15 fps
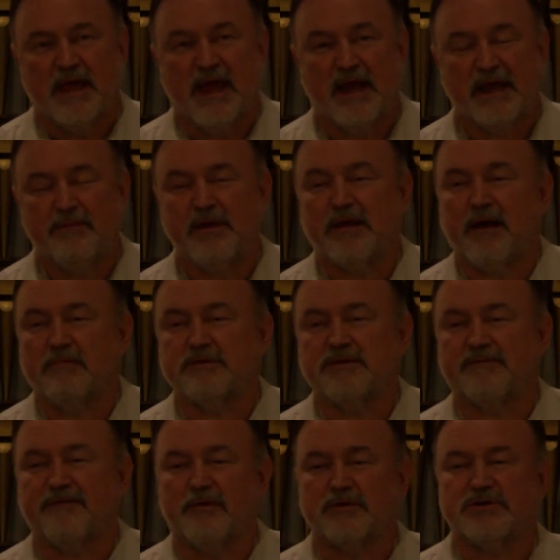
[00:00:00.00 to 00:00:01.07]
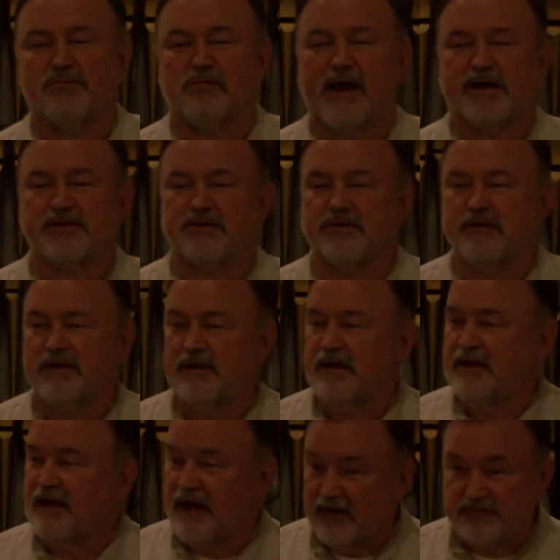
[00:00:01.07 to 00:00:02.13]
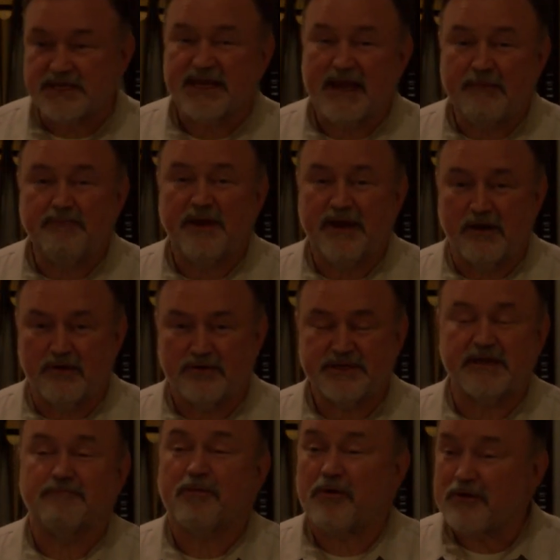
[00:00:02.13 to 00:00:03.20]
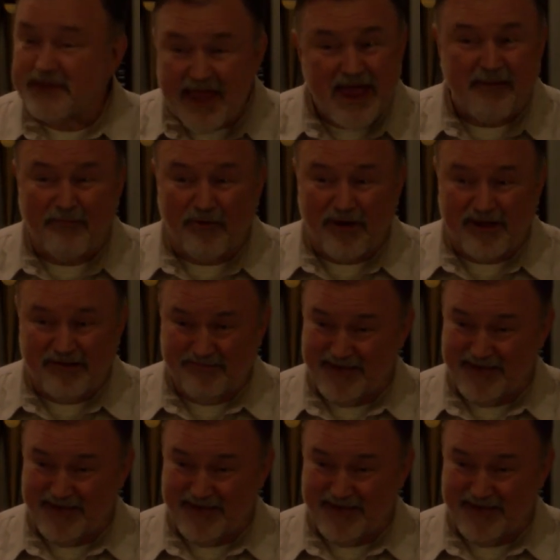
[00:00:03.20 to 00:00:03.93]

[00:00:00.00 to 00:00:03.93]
and he becomes the first rector of St. Peter's in Perth Amboy.